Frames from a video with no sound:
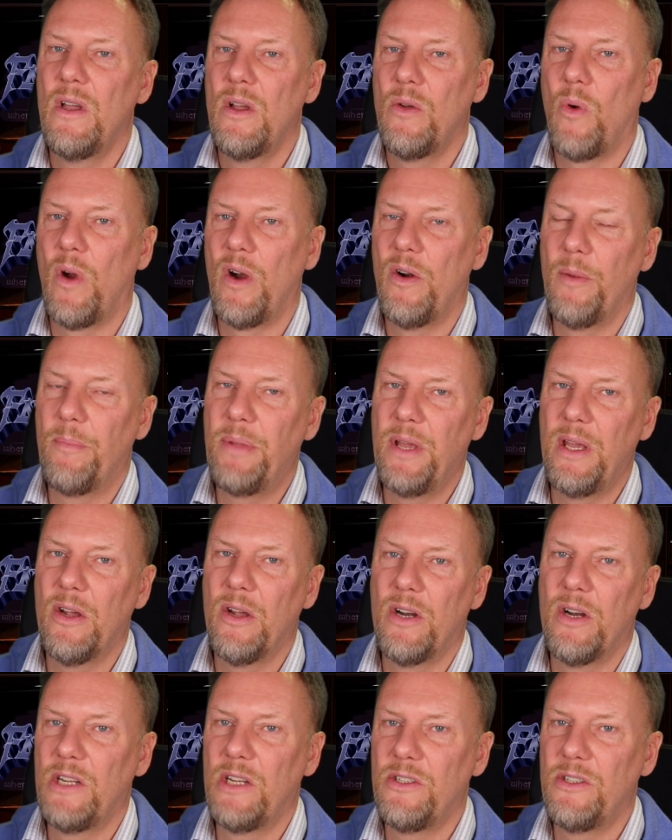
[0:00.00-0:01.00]
where a
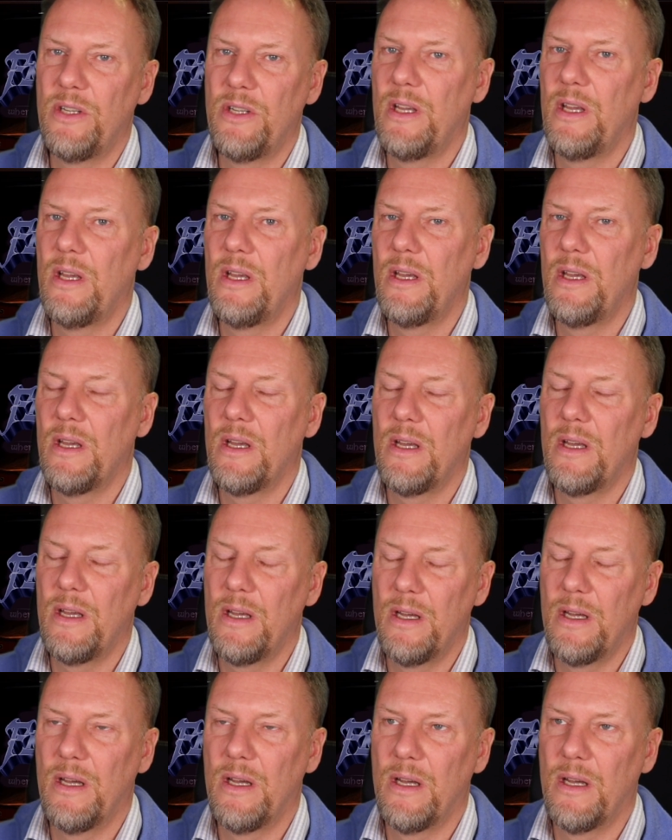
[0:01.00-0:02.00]
PRG
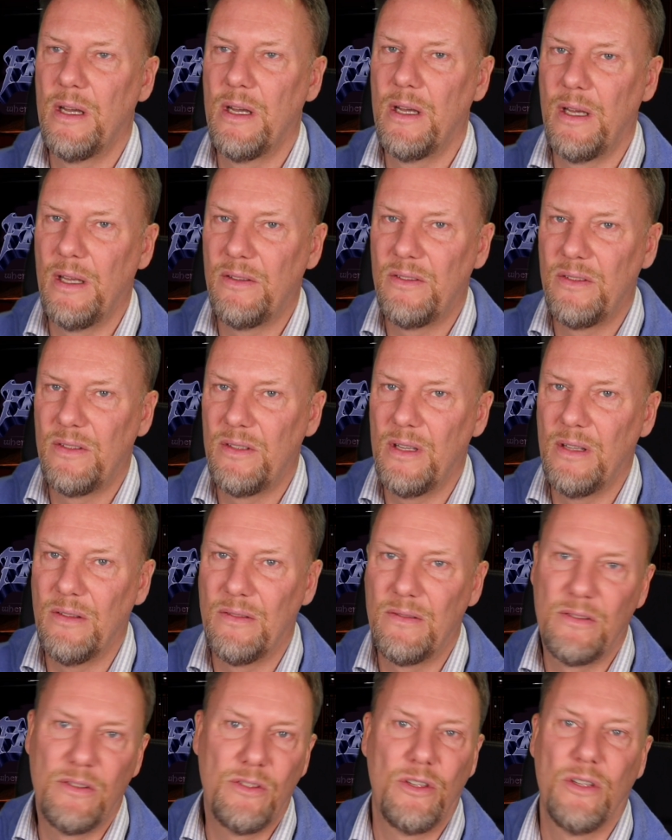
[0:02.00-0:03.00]

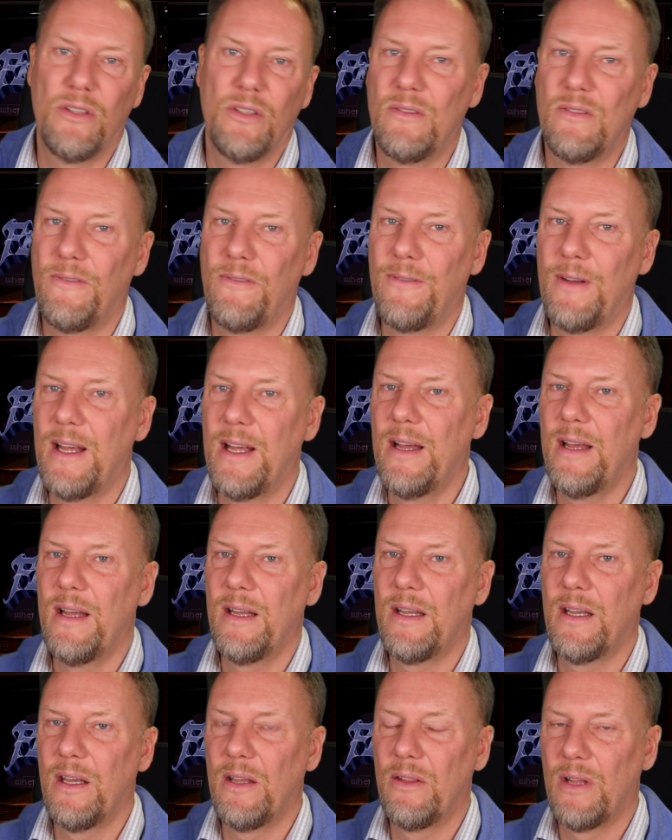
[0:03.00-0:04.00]
is just
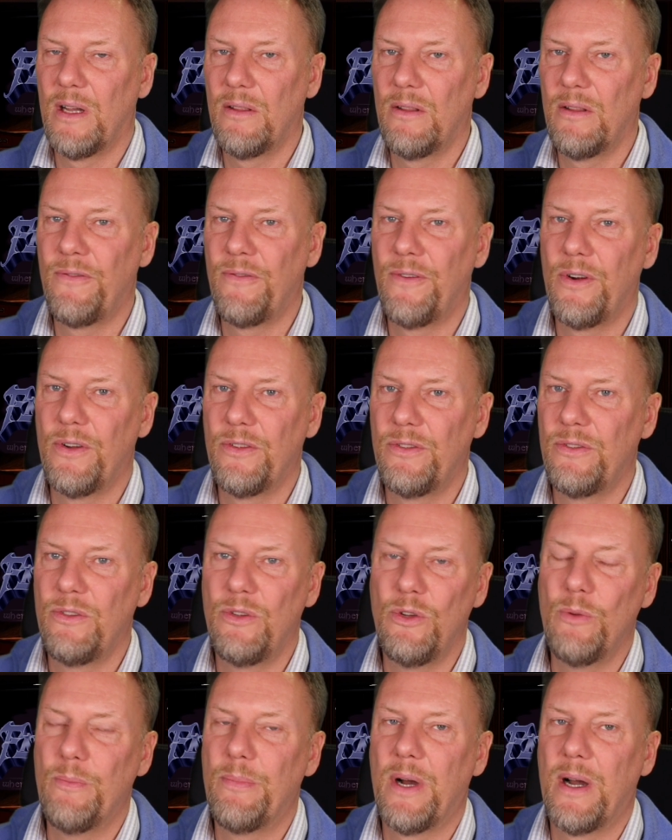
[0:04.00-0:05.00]
flagging that the first
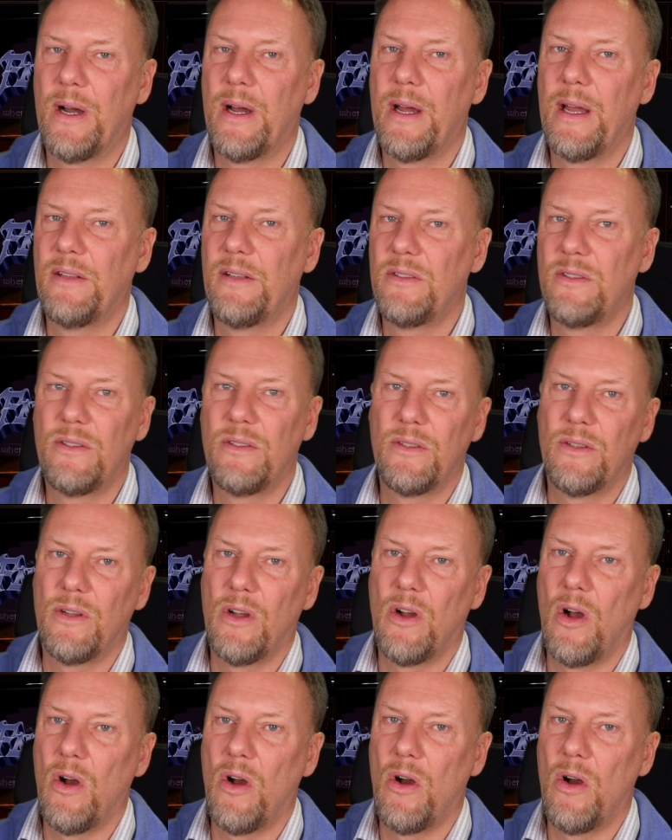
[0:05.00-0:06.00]
2 bytes
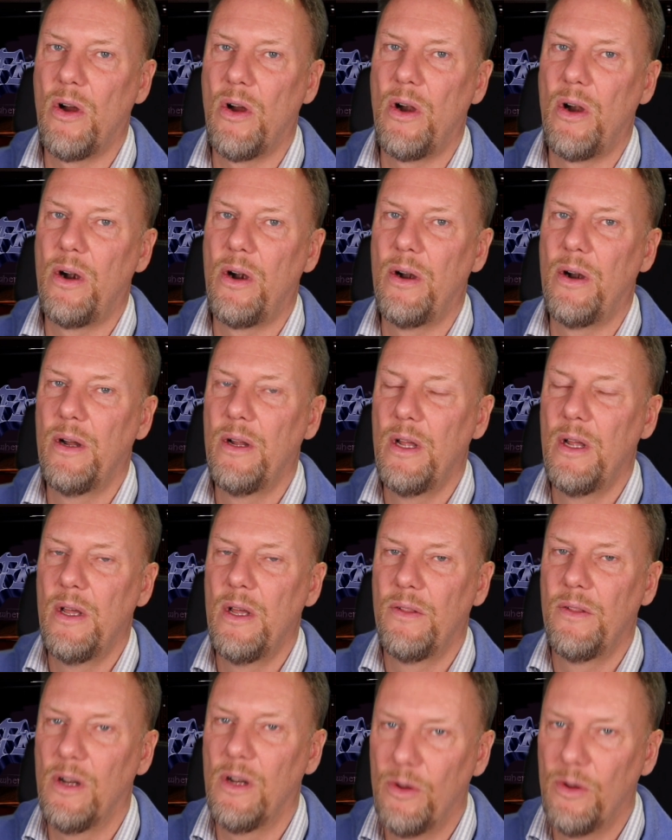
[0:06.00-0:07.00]
are
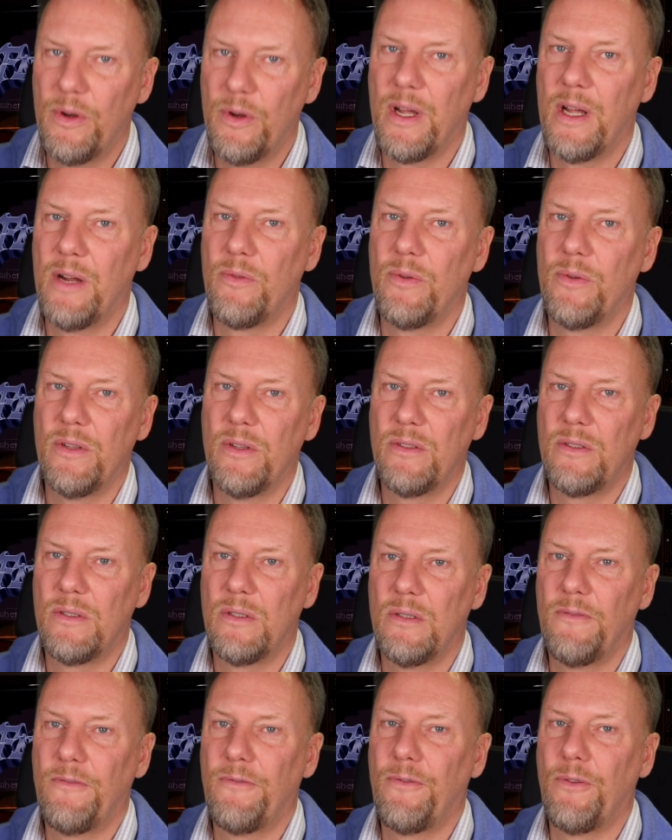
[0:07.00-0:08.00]
the load address
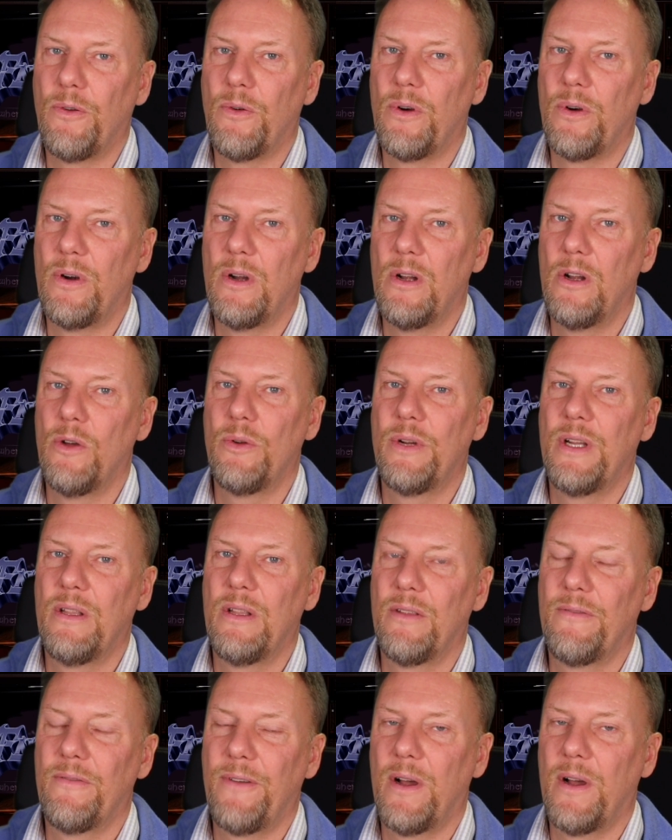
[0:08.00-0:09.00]
for
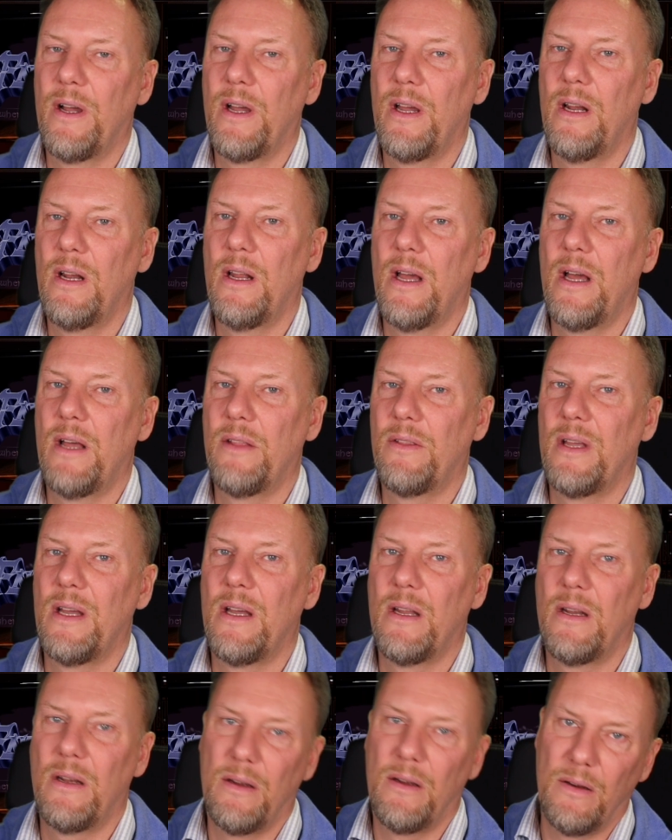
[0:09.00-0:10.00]
loading the file, and
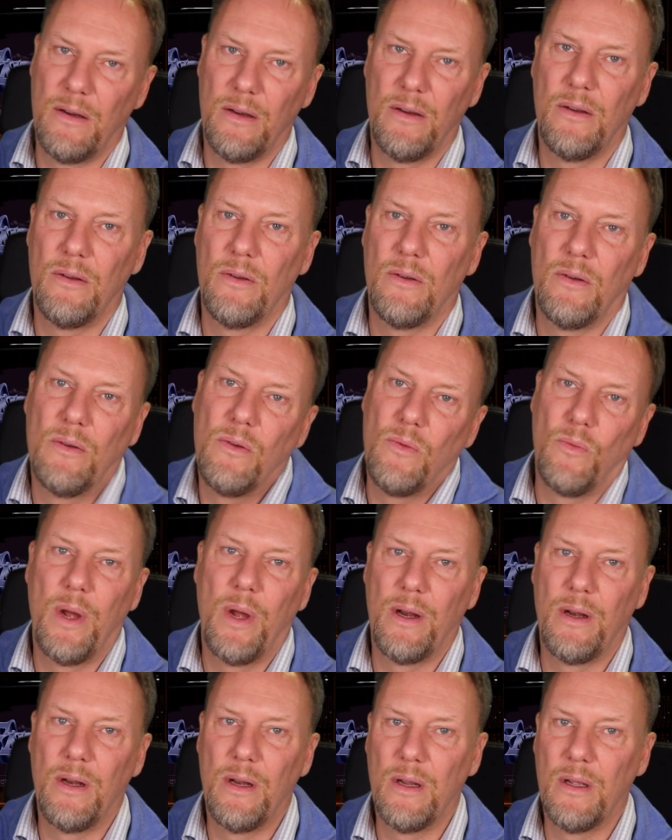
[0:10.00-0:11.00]
then
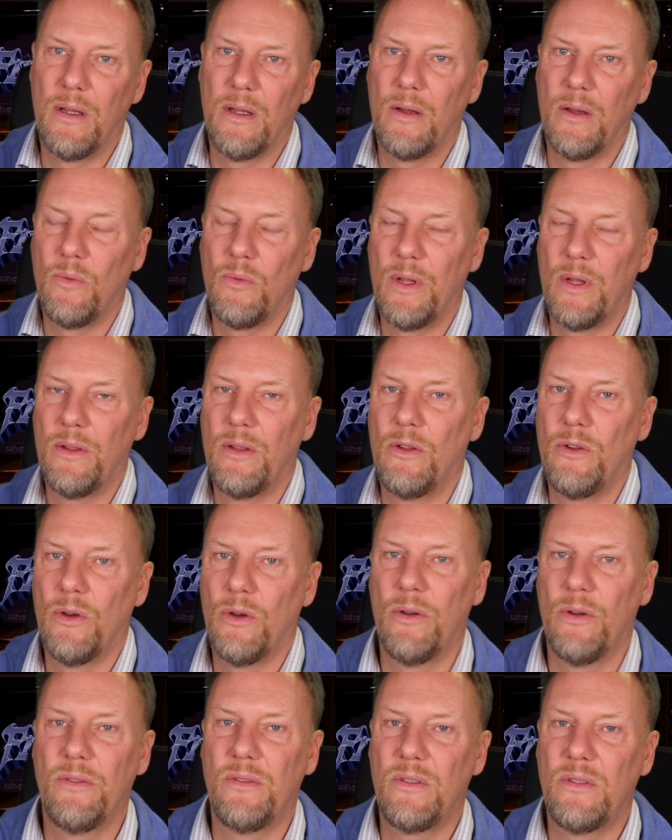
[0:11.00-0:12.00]
when the
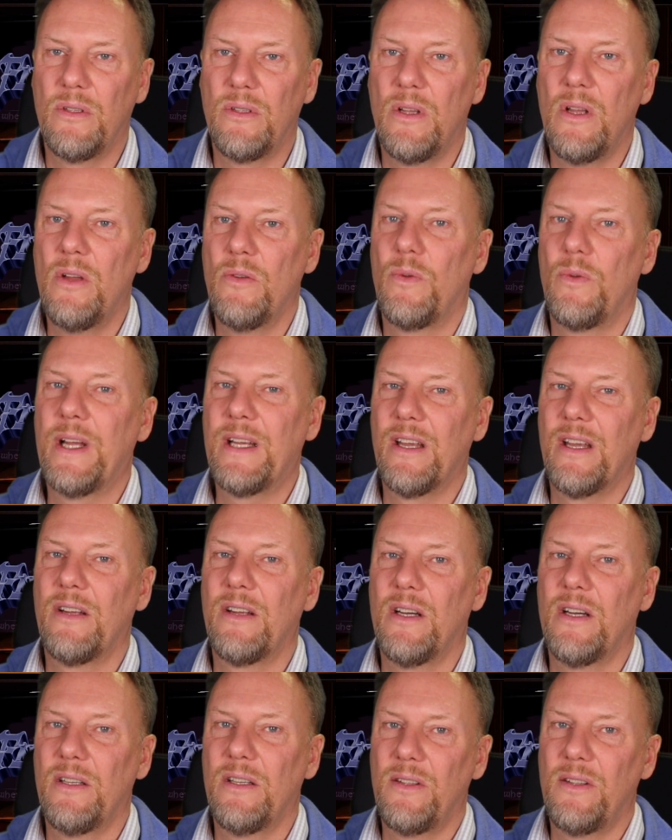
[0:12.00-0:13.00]
DOS
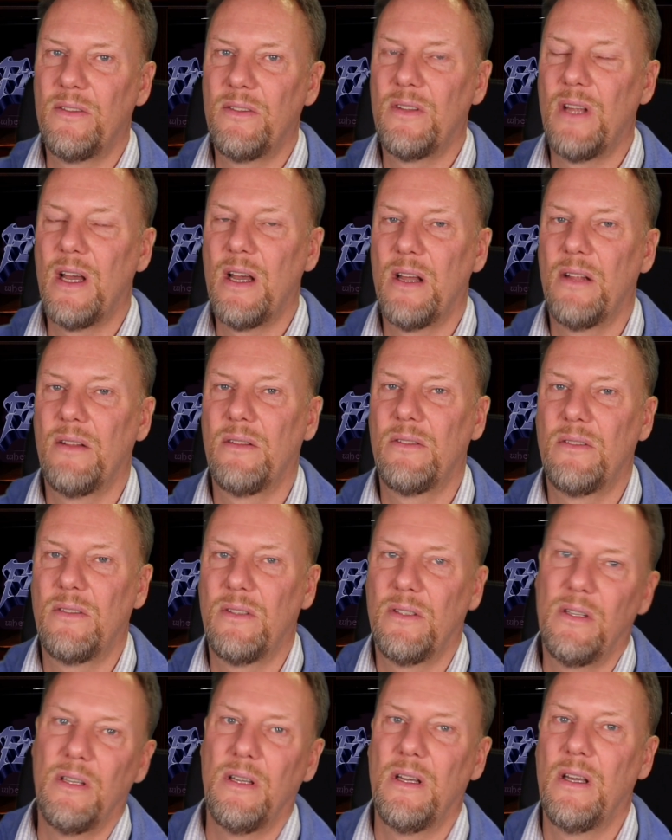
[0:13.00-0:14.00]
recognizes that
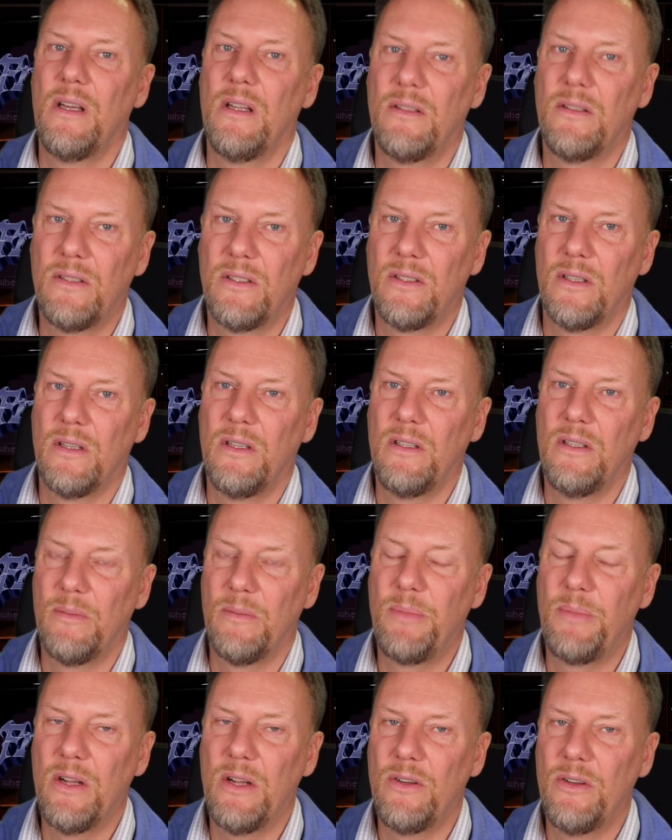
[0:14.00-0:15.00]
it's
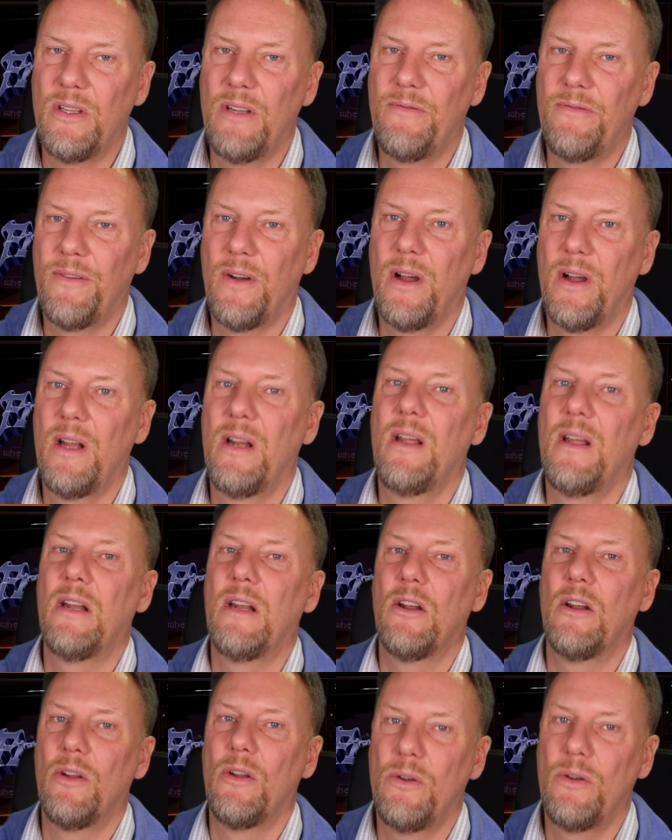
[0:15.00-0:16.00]
a PRG file,
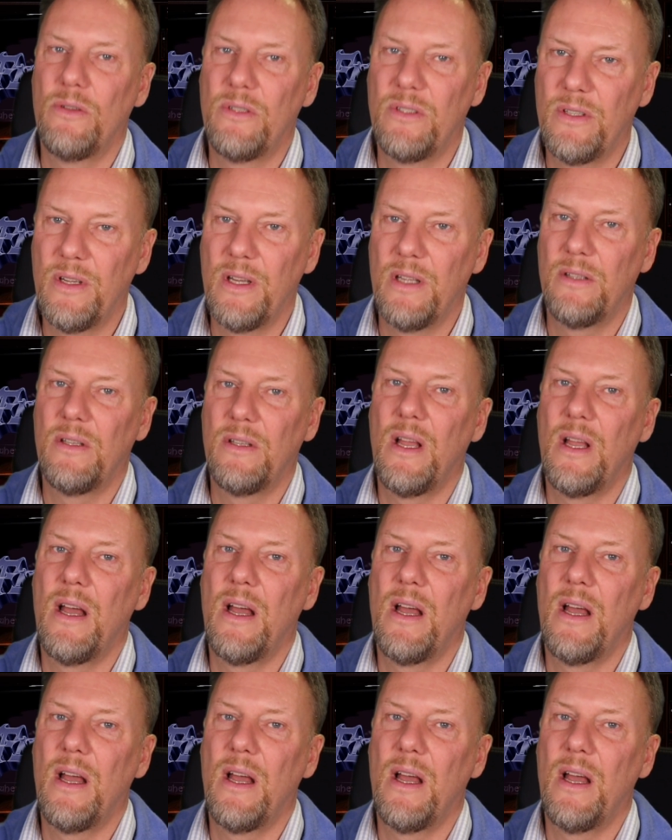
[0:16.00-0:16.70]
it loads it,